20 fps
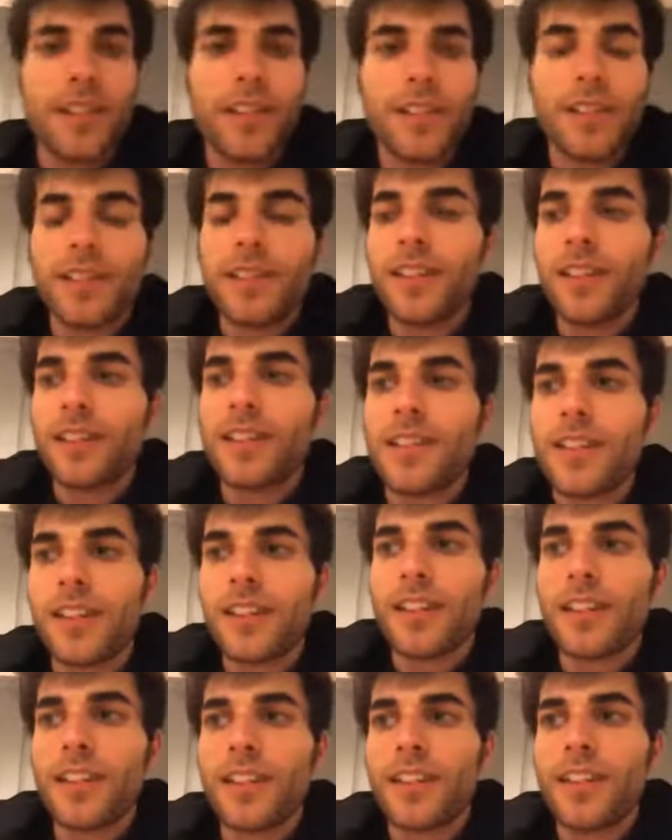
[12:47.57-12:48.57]
that's like,
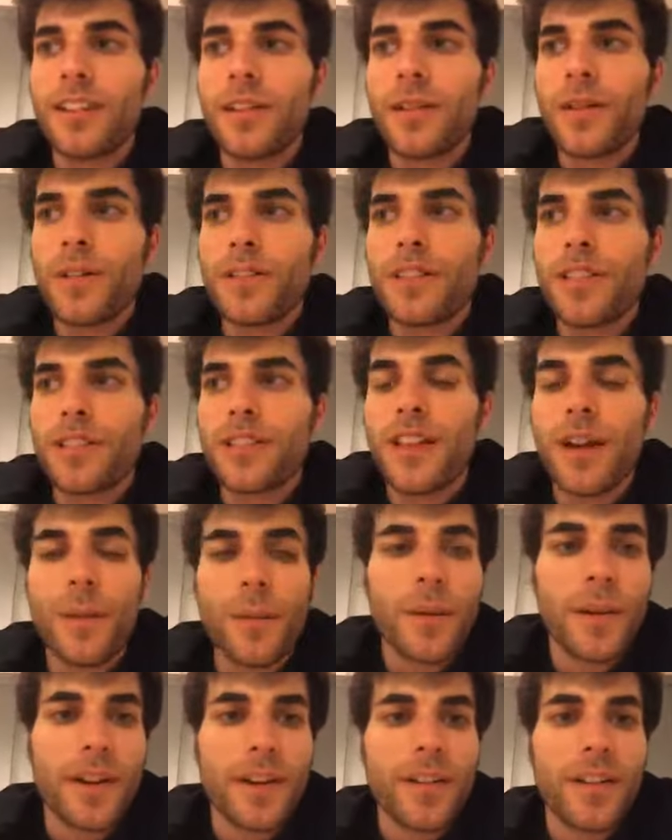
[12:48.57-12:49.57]
the US is that
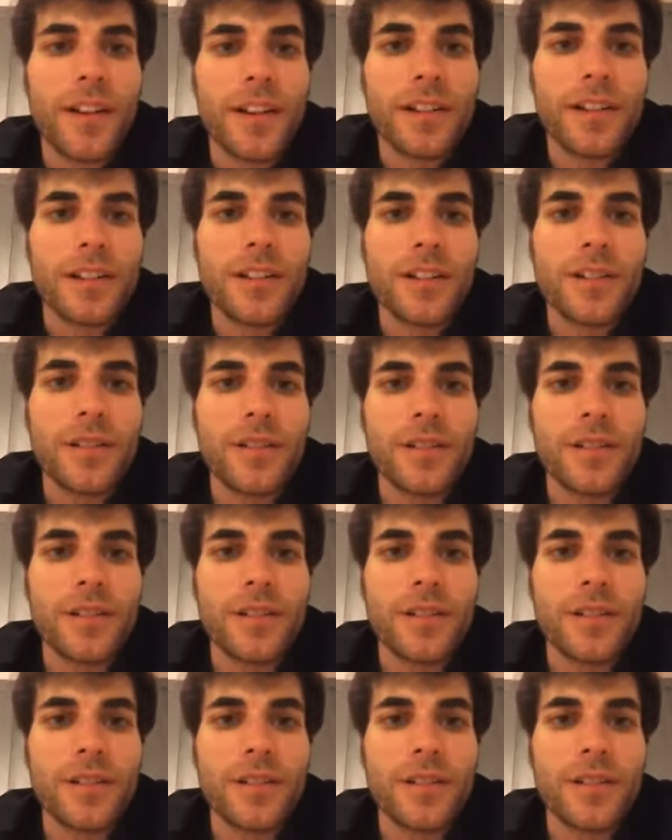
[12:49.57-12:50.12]
way, right? Too.